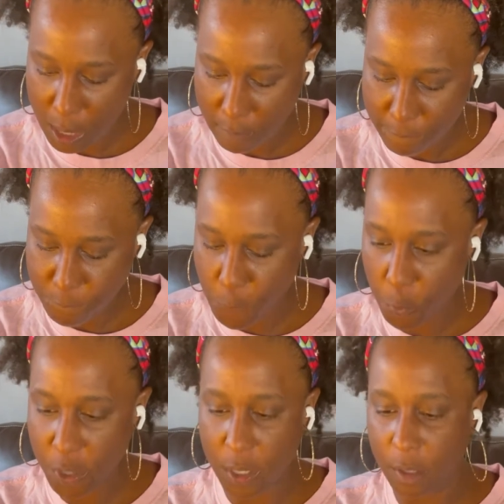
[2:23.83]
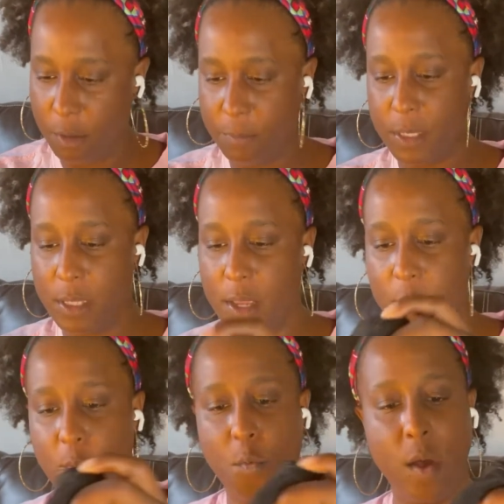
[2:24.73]
4 clips,
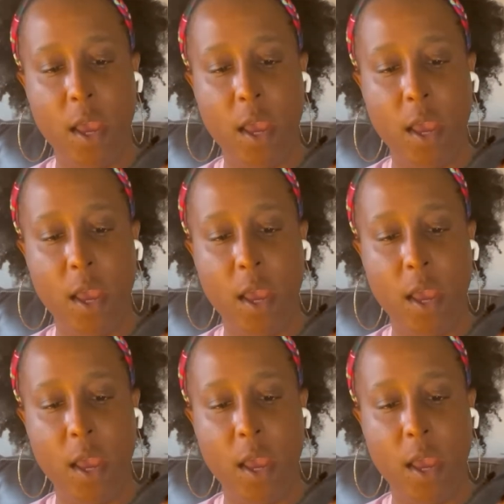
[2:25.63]
1,